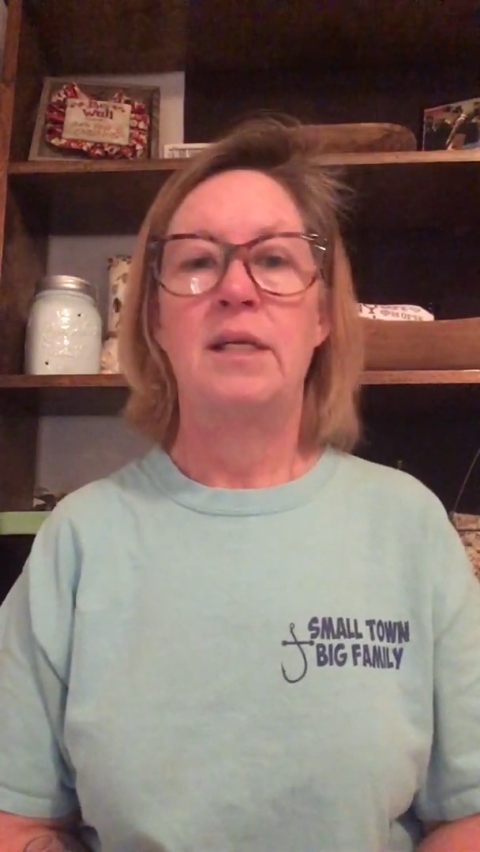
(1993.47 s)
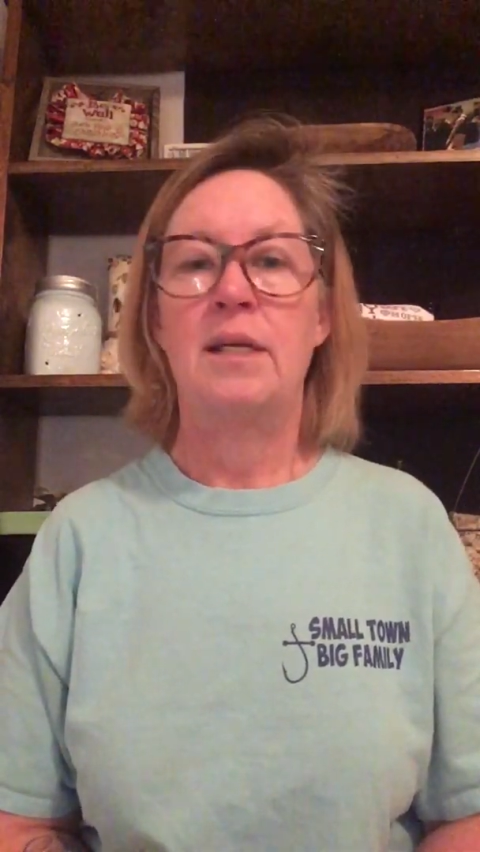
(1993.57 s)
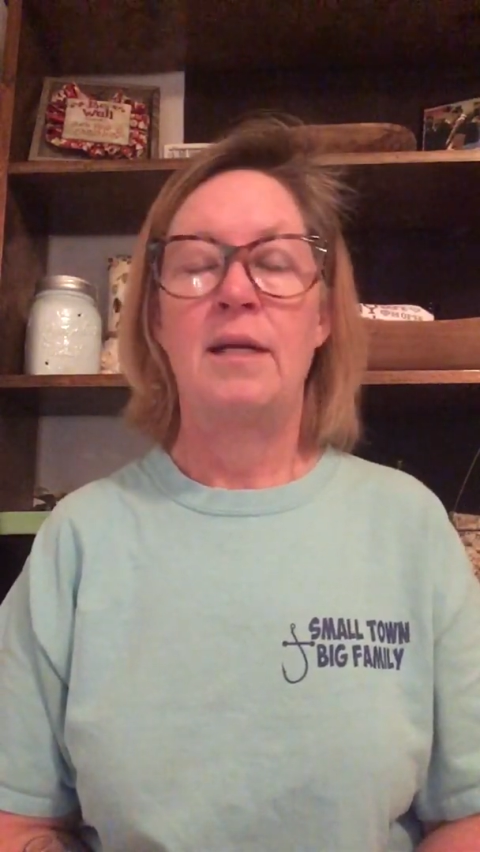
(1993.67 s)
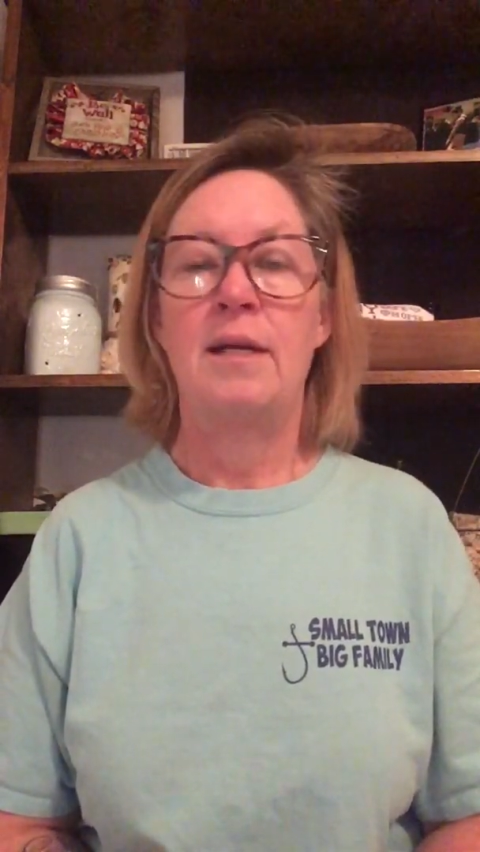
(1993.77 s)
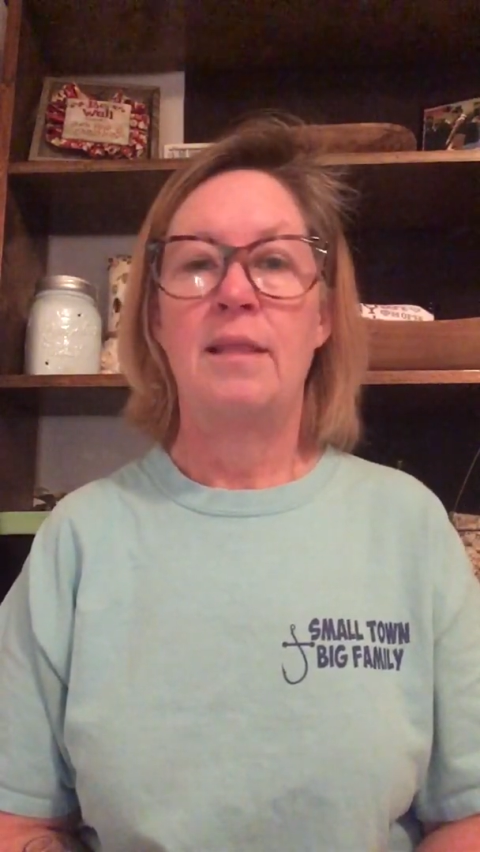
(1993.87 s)

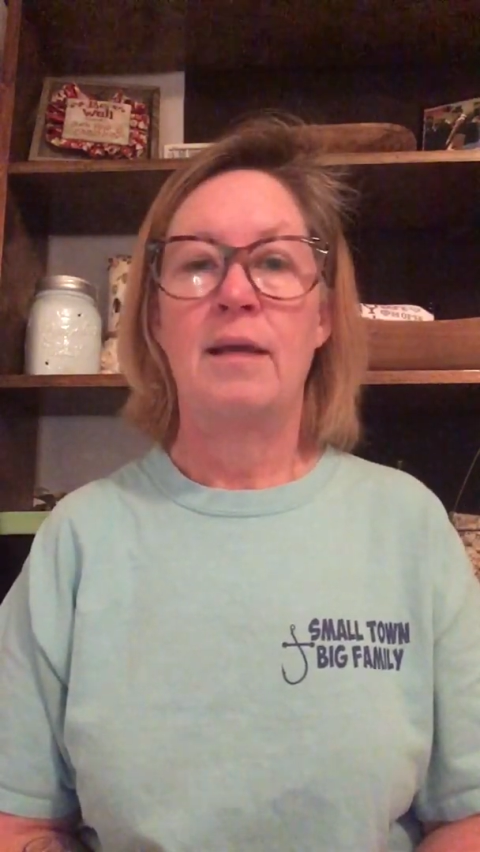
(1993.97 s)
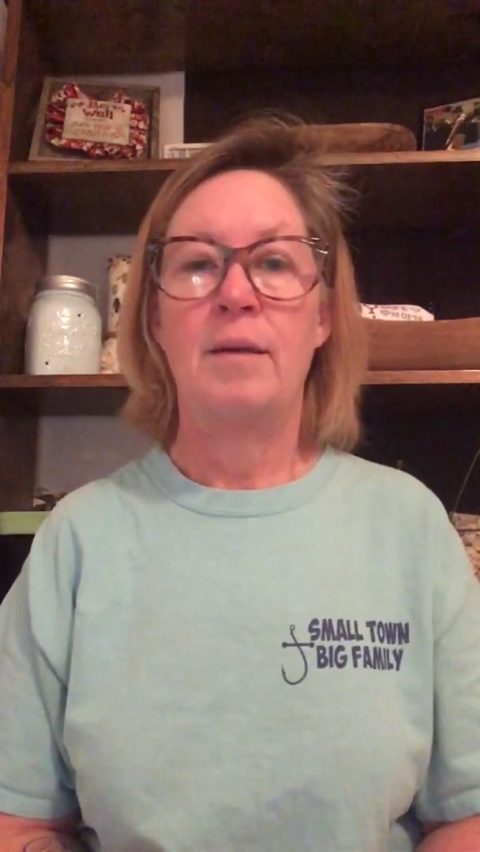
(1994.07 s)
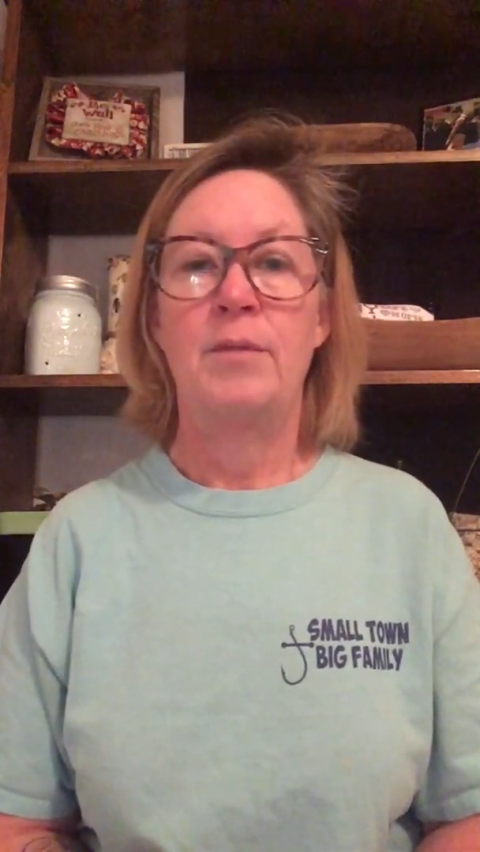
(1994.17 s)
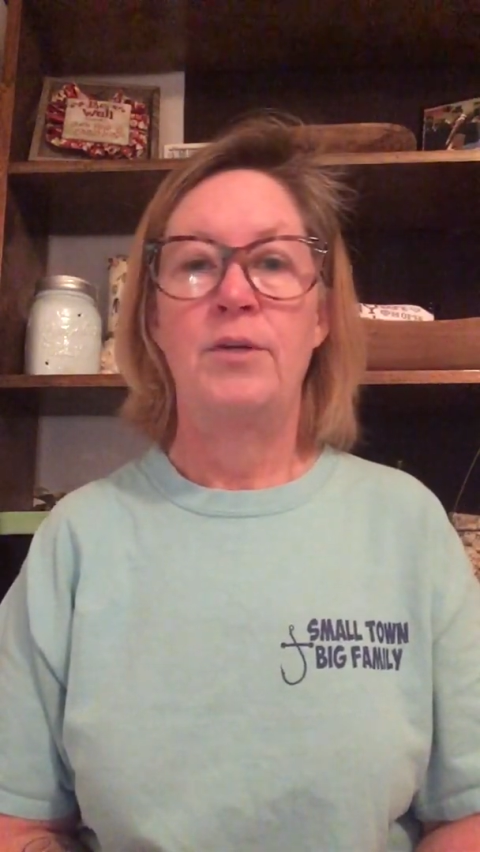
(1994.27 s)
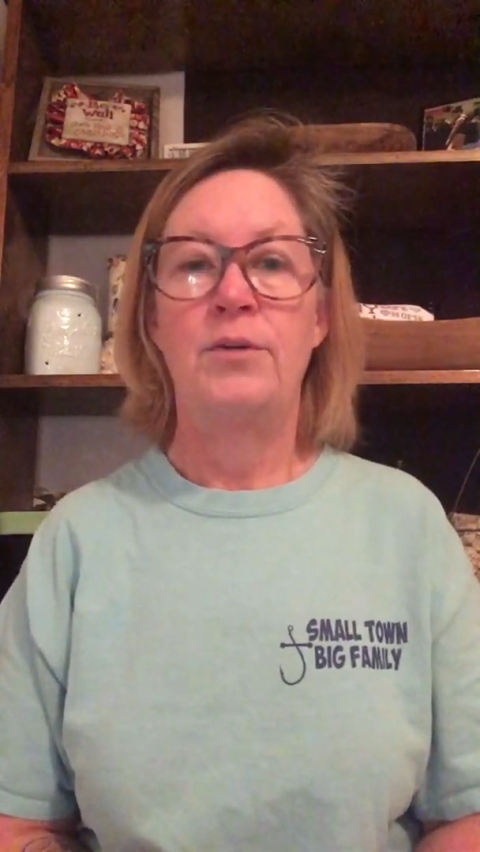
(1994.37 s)
kit anything
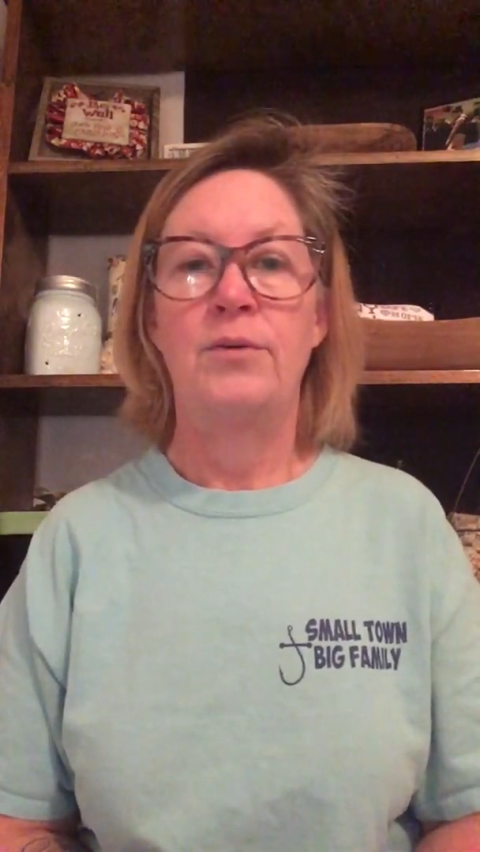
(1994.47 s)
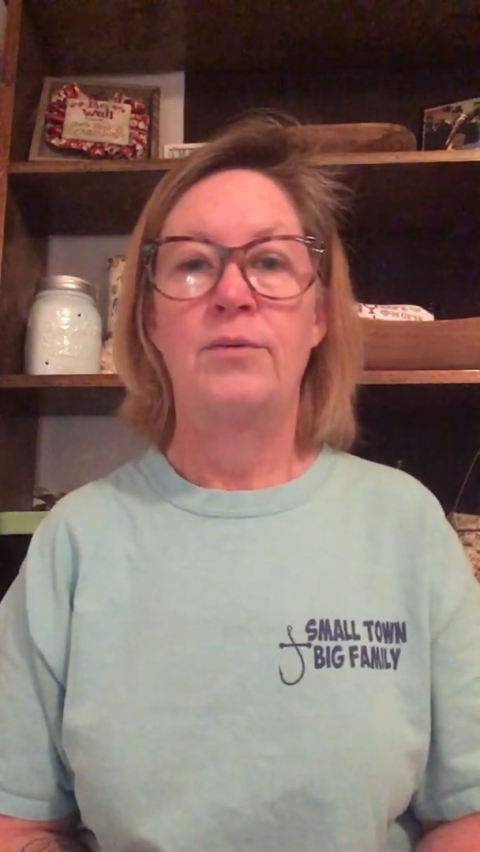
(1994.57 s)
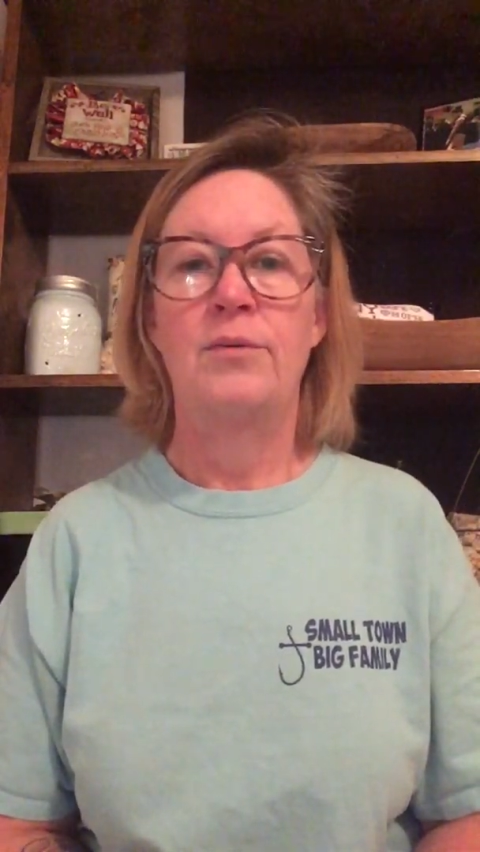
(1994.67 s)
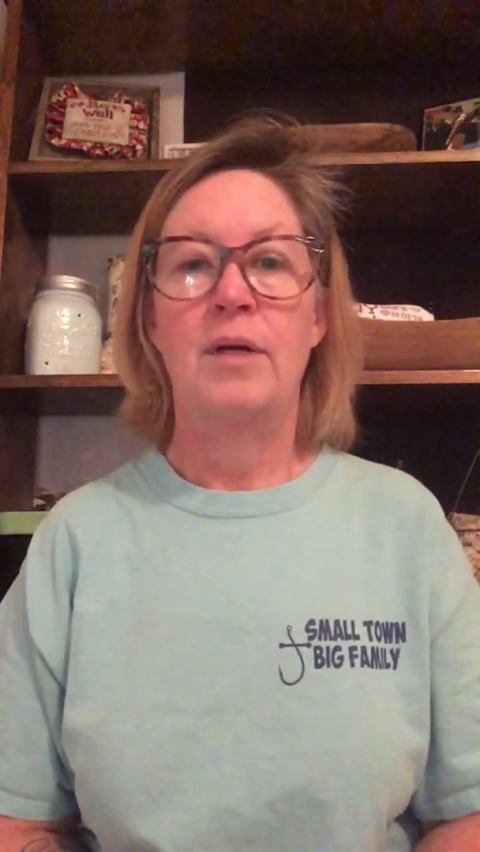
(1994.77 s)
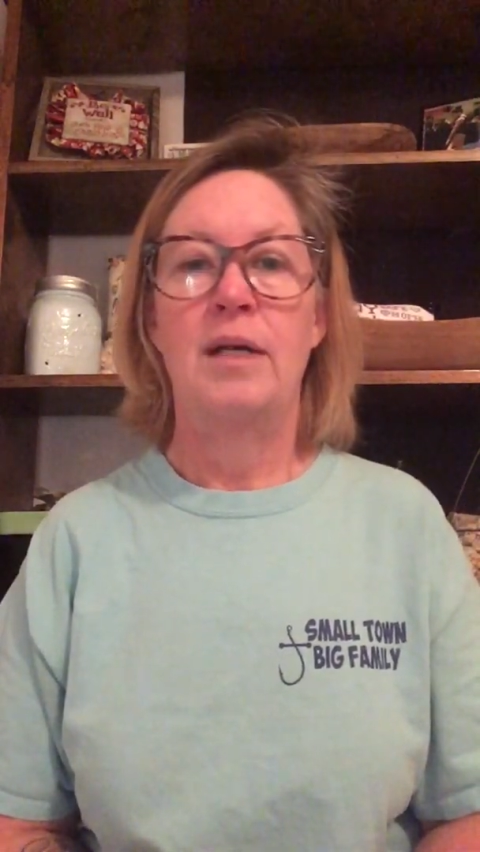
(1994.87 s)
up new.